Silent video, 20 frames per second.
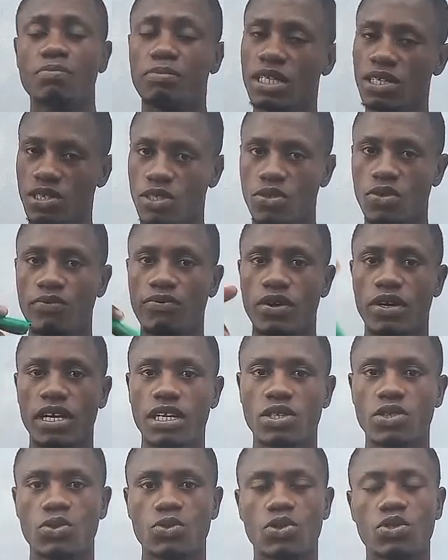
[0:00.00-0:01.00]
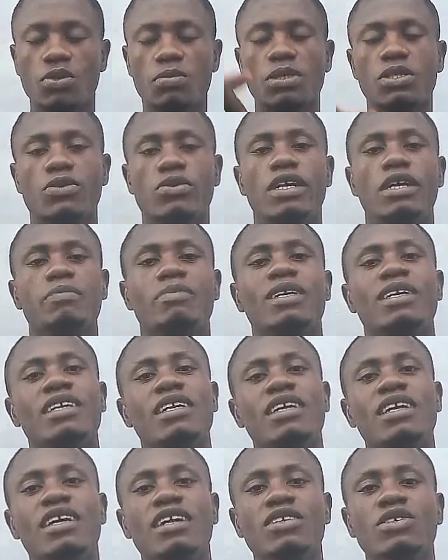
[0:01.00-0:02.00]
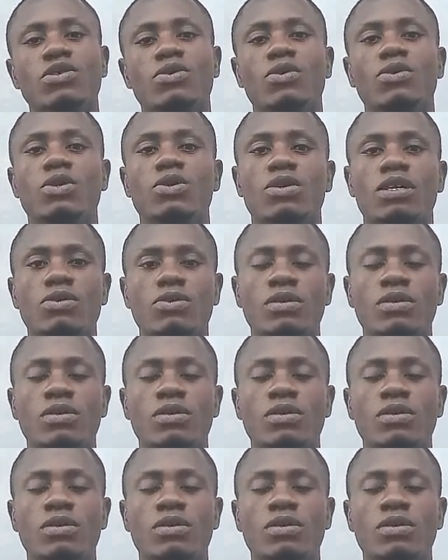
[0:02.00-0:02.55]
Please don't forget to subscribe so you